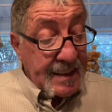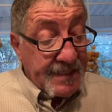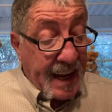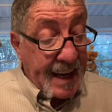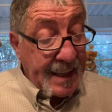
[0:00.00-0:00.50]

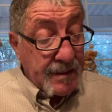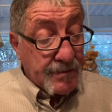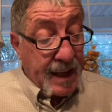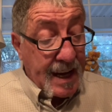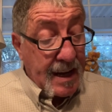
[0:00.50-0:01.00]

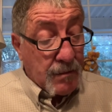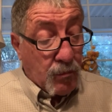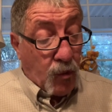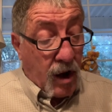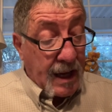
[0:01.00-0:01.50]
name
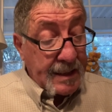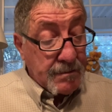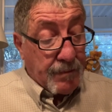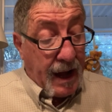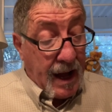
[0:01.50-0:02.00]
them
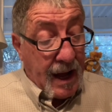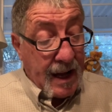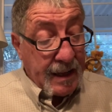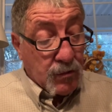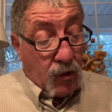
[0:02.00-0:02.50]
one
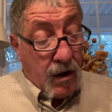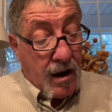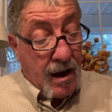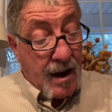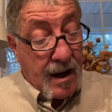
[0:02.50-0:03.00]
by
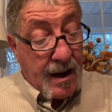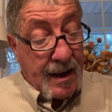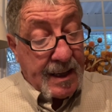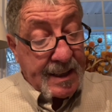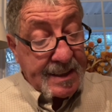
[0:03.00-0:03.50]

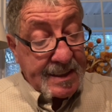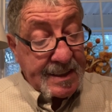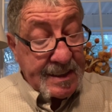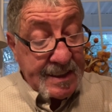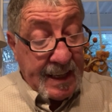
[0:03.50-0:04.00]

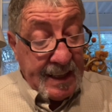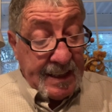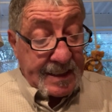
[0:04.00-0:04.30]
one.